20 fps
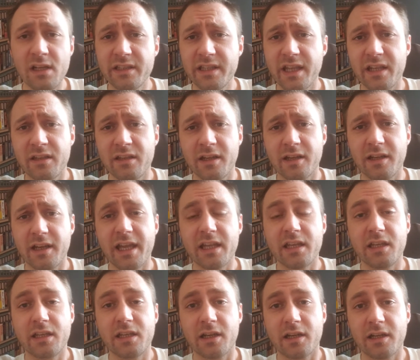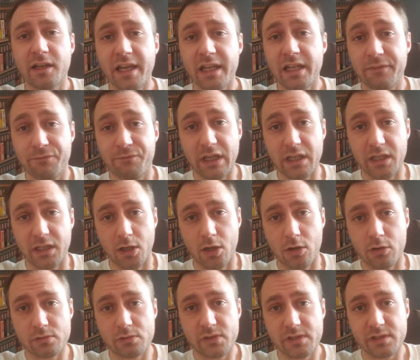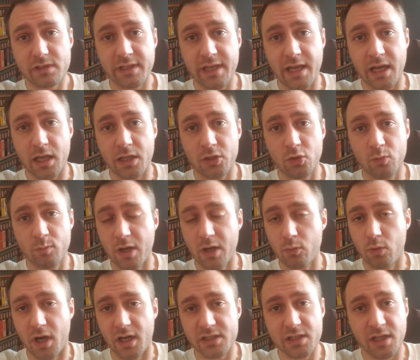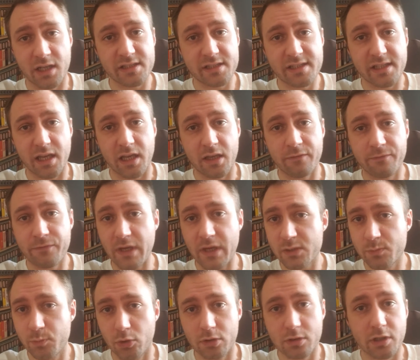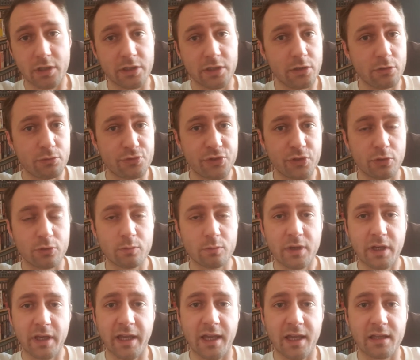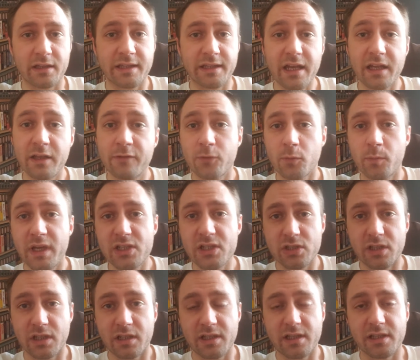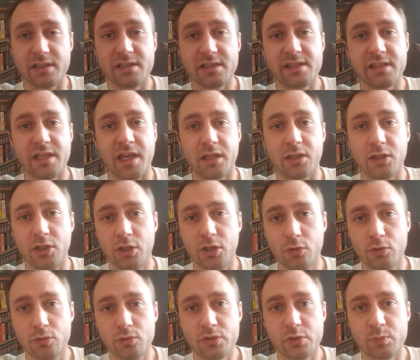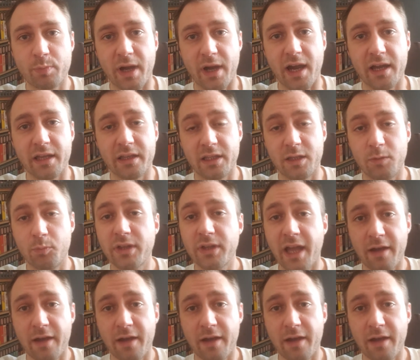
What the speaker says: then any videos that you might watch on, say, Facebook or YouTube. And that information is then used by the